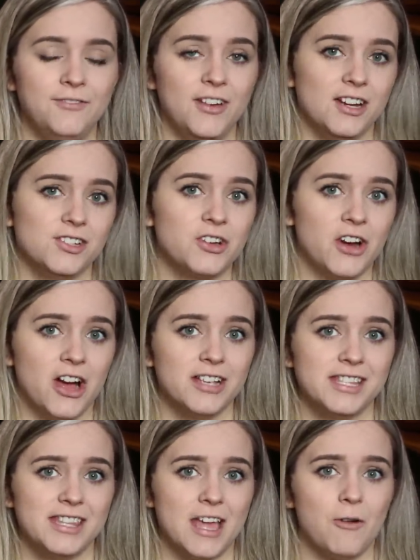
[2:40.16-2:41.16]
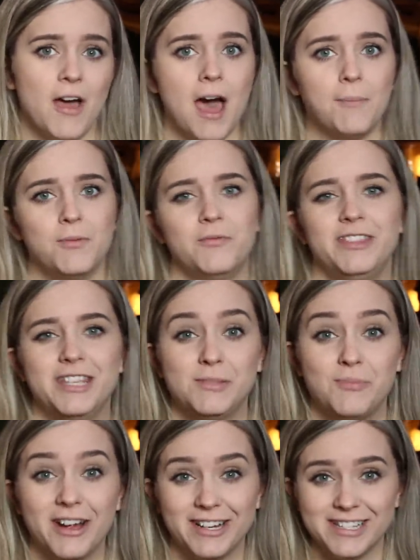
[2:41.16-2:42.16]
fingers crossed that that will happen with
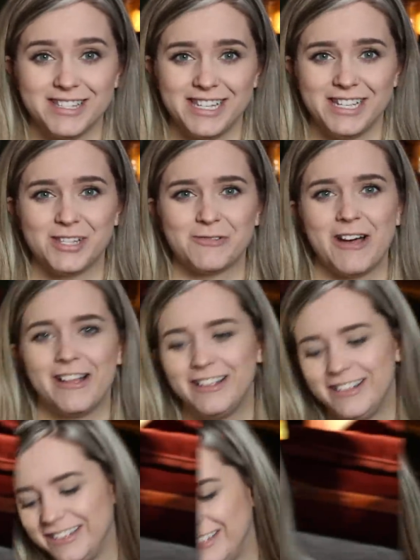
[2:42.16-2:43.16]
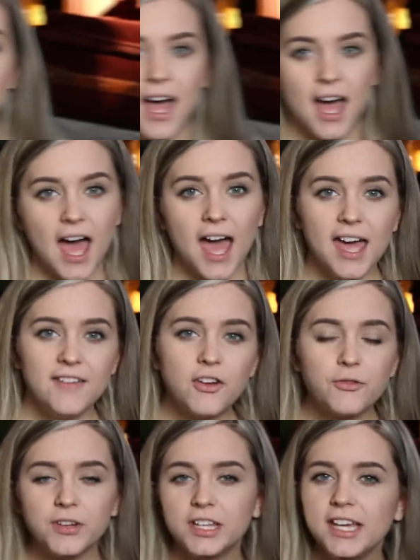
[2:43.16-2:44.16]
this pregnancy as well.
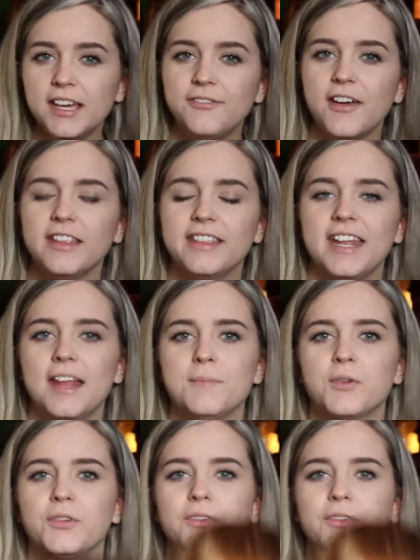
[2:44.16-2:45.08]
I've really felt... Hi.